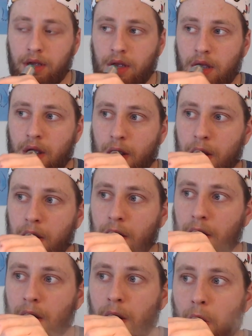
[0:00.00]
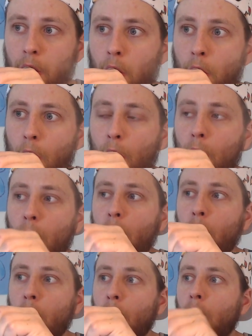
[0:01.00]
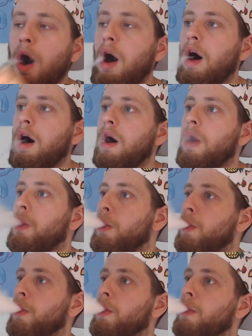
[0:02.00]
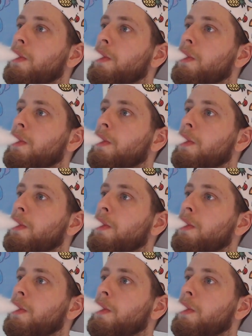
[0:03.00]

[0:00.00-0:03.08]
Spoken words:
Nobody speaks.